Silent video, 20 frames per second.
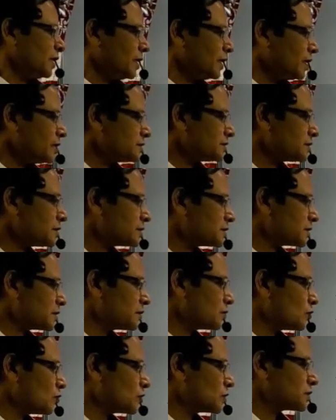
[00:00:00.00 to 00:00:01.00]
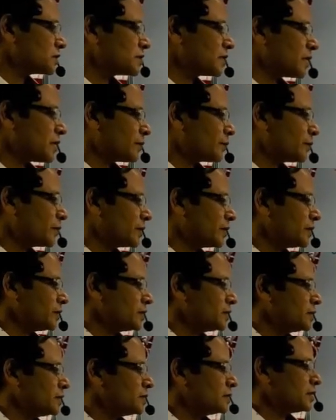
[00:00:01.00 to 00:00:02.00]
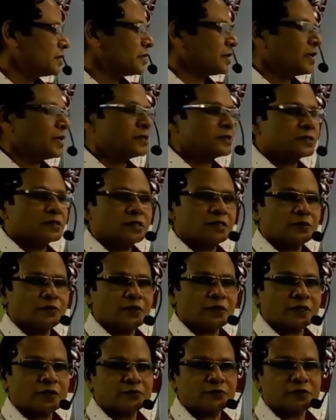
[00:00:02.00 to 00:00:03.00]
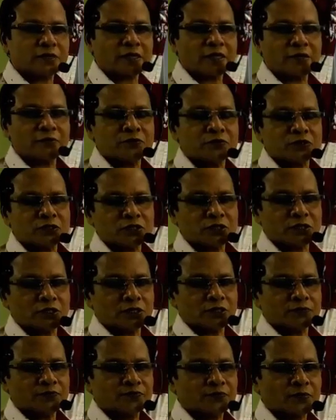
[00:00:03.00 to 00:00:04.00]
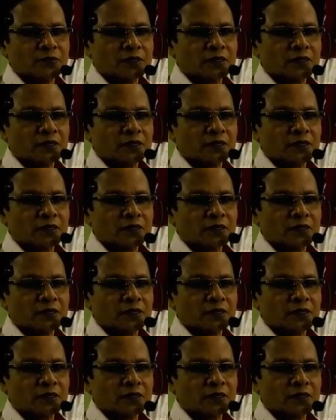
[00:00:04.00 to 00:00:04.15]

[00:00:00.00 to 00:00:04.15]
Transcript: As a result, what is happening? The A site becomes emptied,